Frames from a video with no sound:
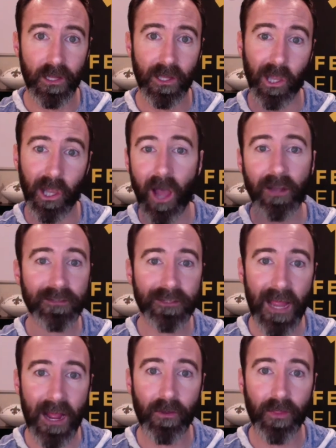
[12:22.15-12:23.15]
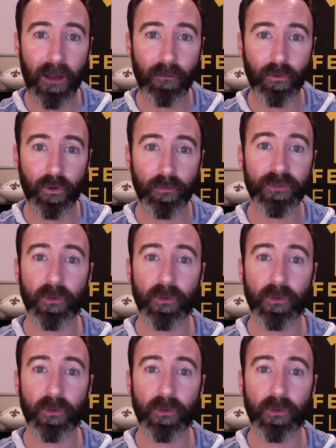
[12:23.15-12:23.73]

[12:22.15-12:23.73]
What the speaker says: locks down that room.